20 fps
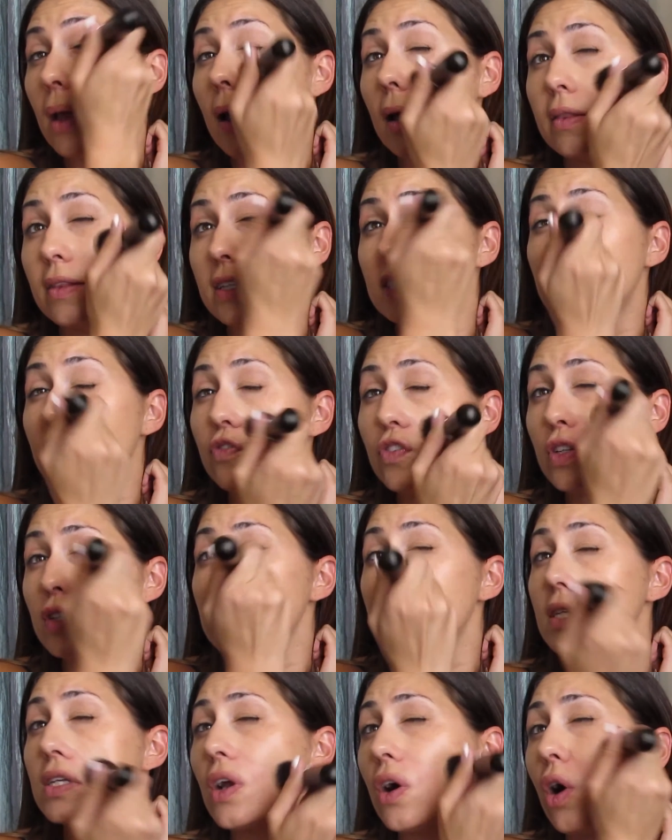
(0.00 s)
And this
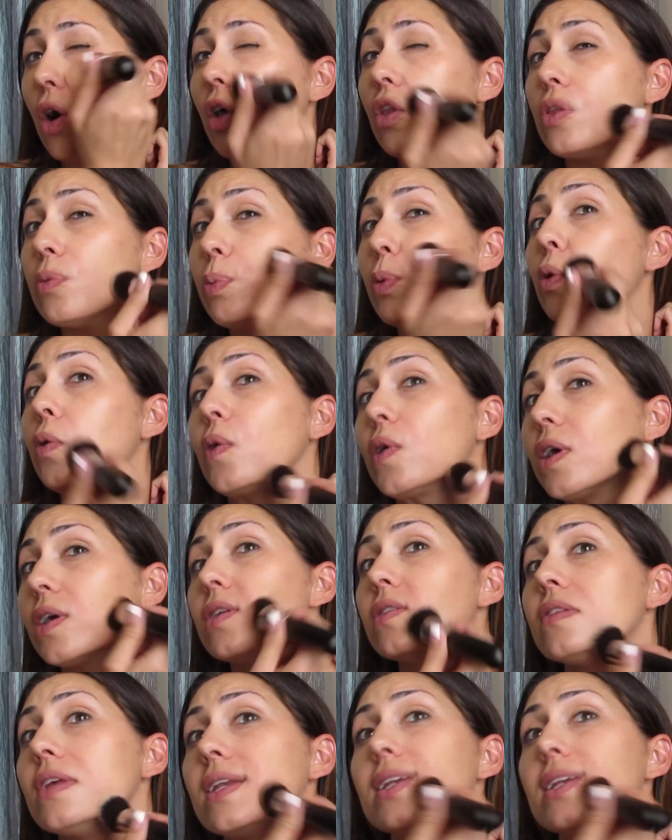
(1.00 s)
fills in all the pores,